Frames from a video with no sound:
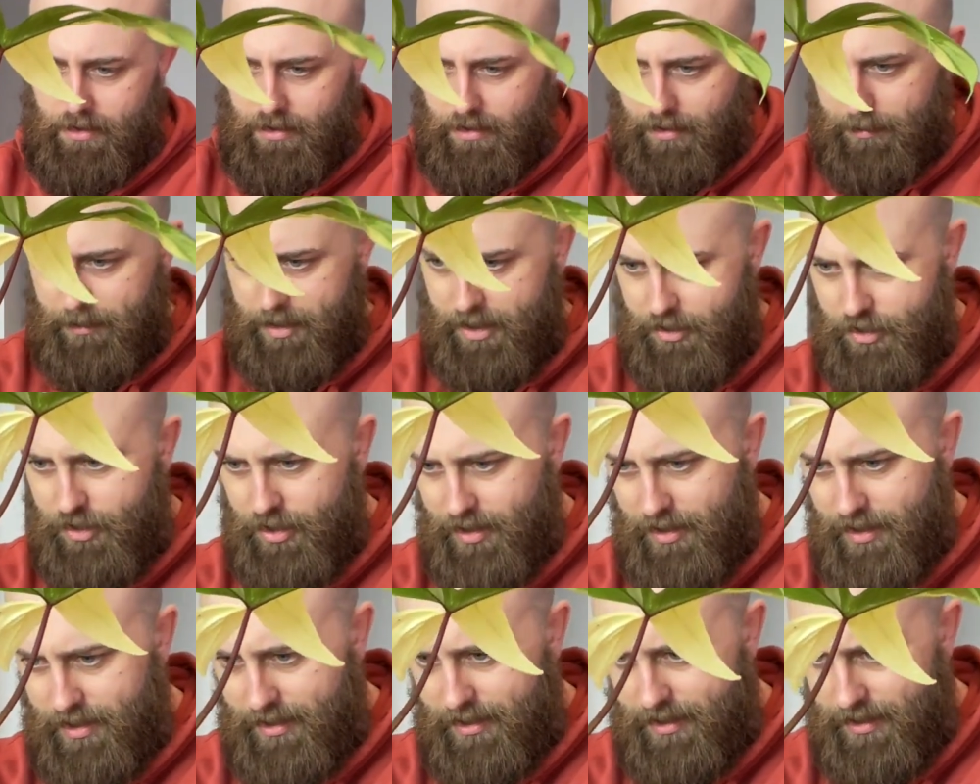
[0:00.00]
I'm going to
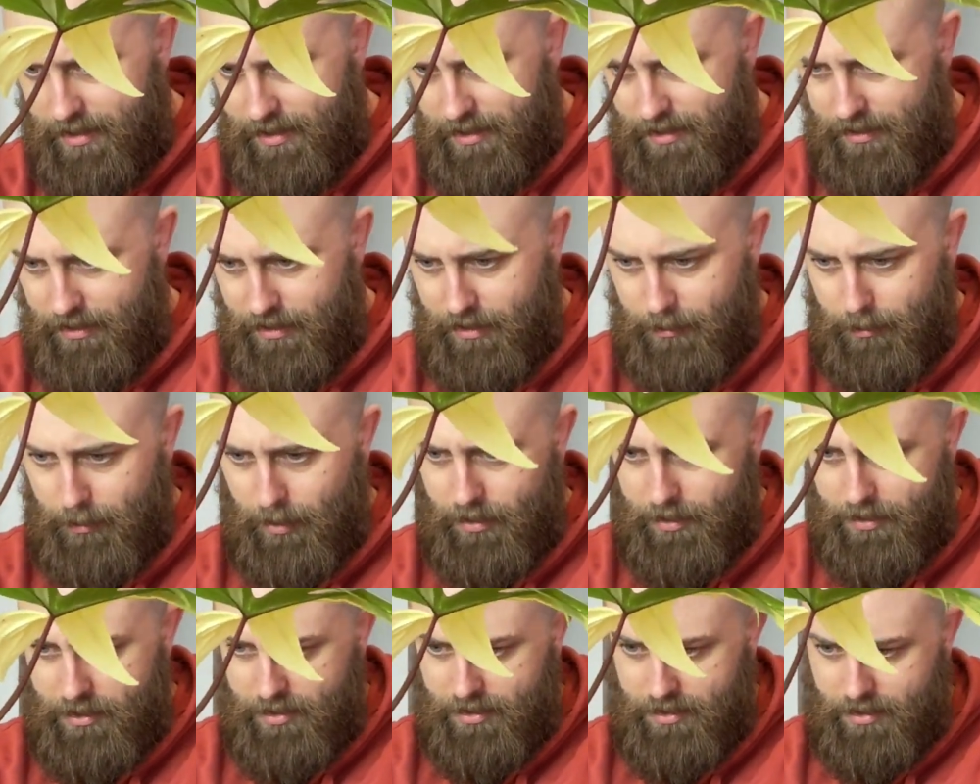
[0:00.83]
chuck the
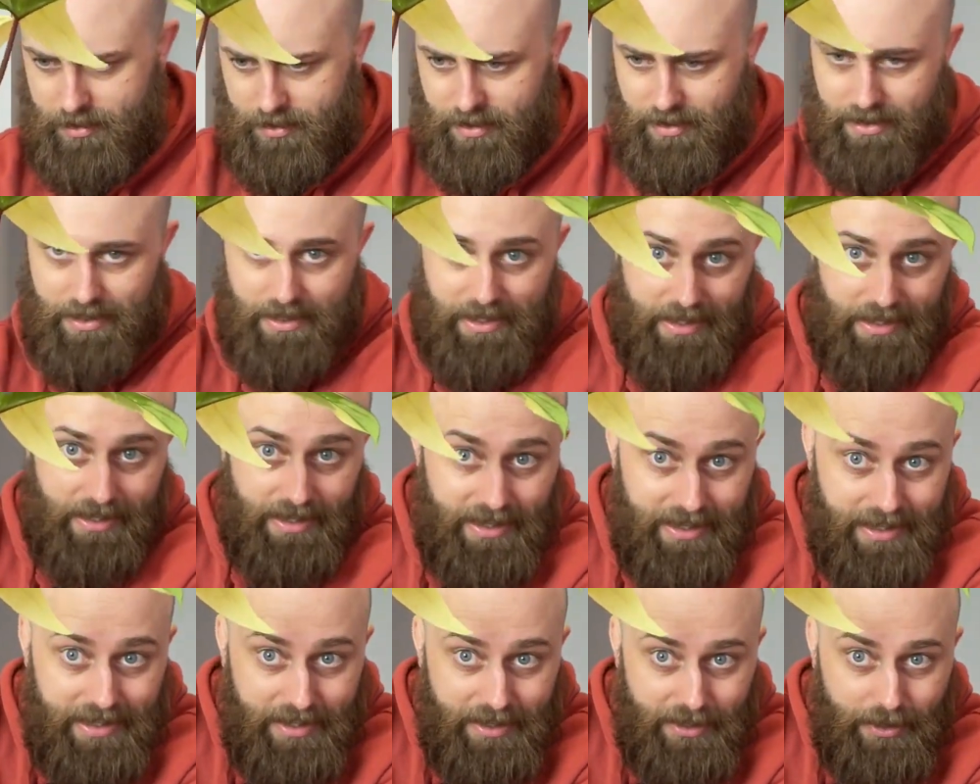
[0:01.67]
moss
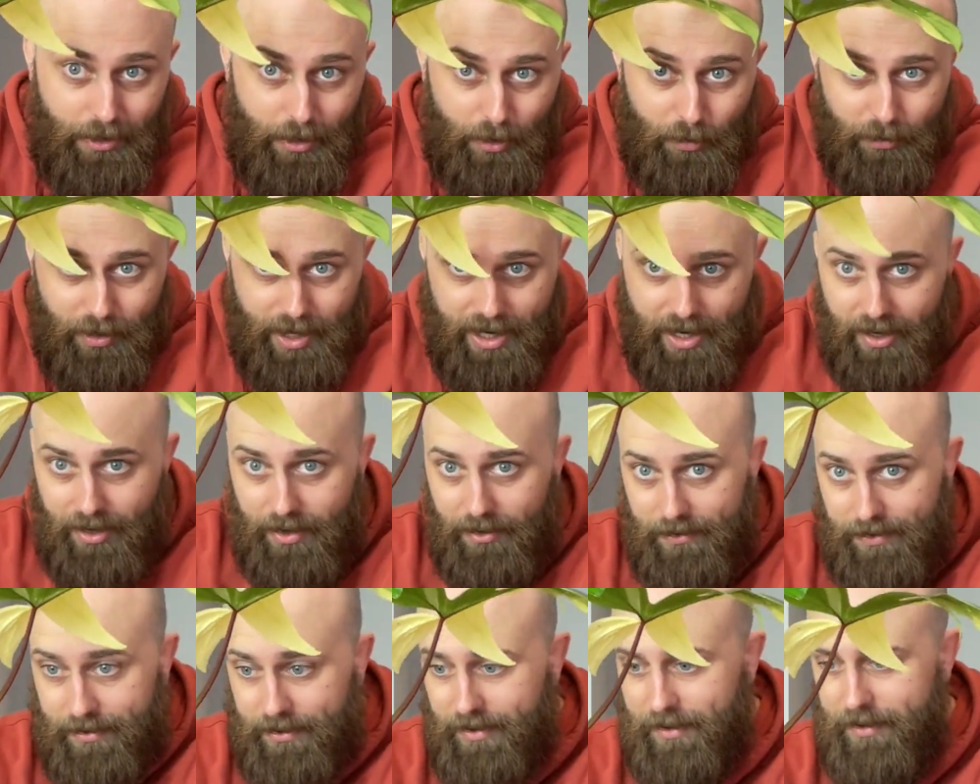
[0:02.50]
in
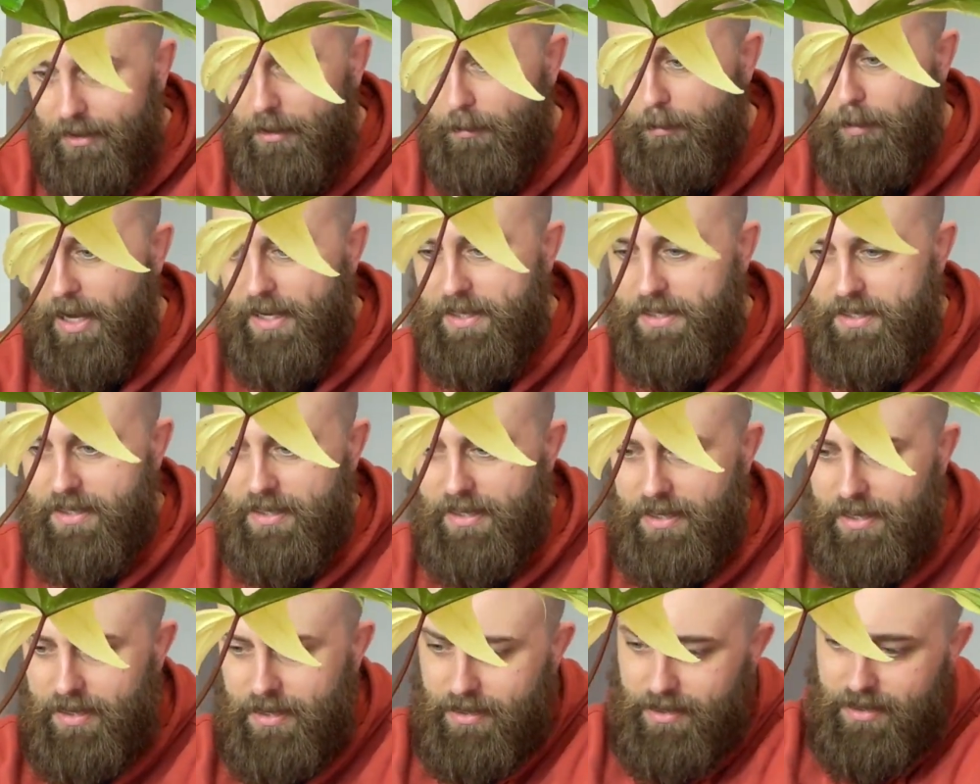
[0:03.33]
around the base
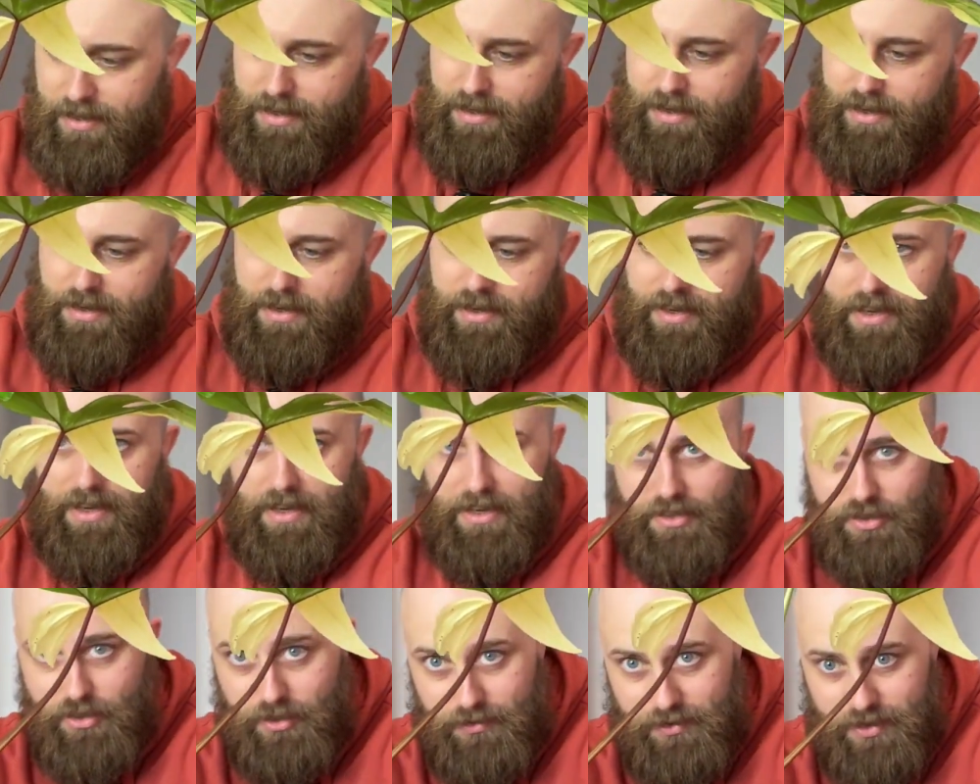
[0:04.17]
here. And
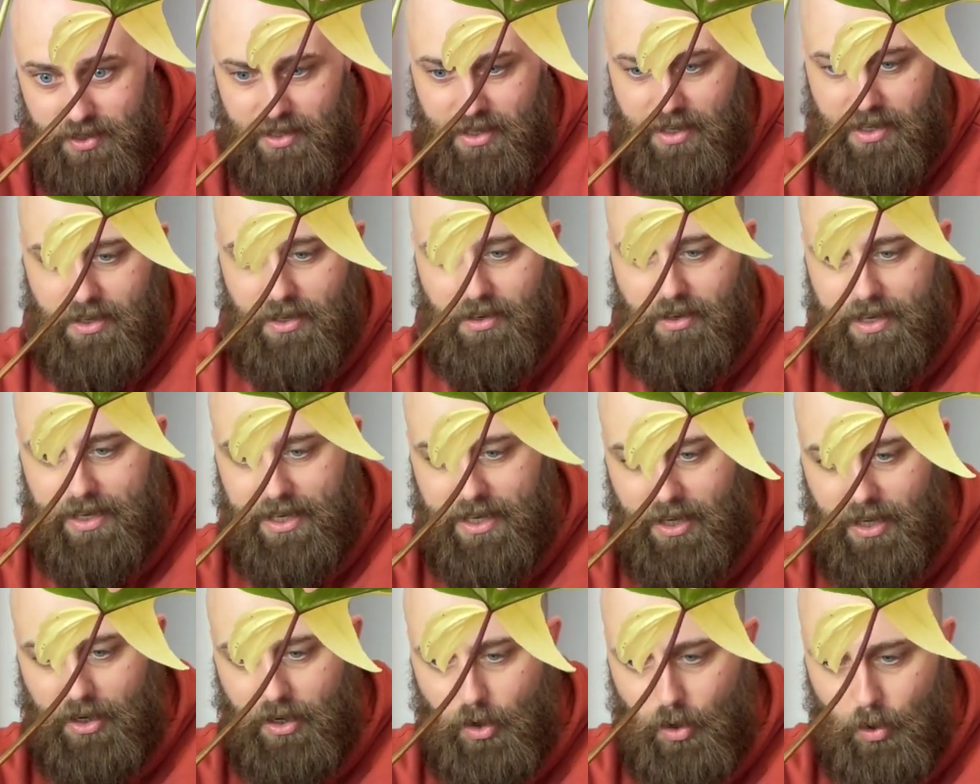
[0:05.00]
as you've seen, I
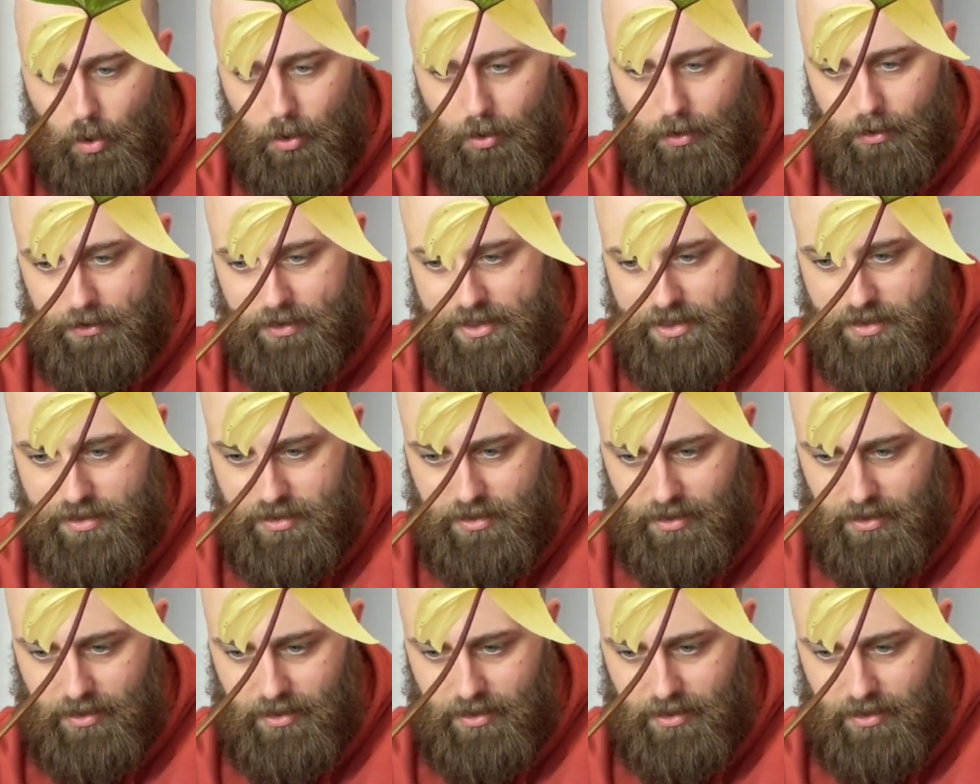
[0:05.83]
cut a hole on this